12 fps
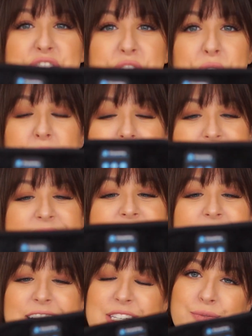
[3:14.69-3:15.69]
So this
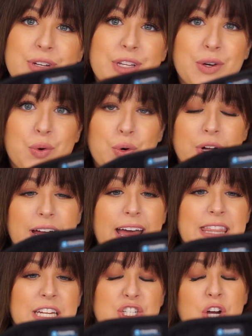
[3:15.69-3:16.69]
is actually really cool.
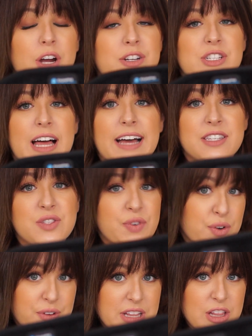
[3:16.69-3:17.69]
The charge lasts for
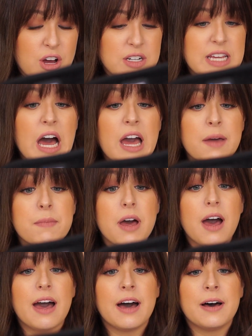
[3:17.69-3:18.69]
a really long time.
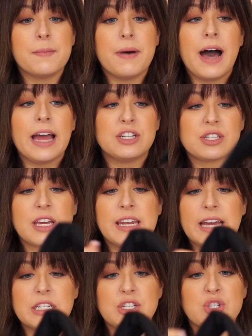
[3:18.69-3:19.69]
I just
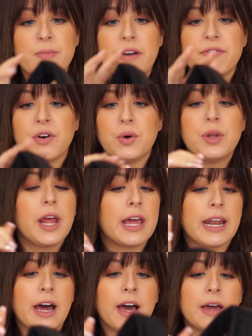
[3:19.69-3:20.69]
connect it to my phone,
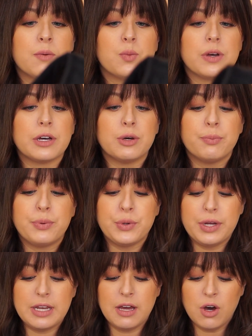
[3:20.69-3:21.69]
and I will
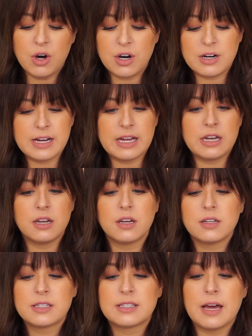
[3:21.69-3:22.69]
put on
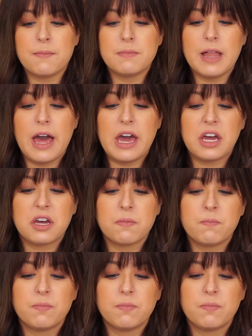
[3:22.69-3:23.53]
some like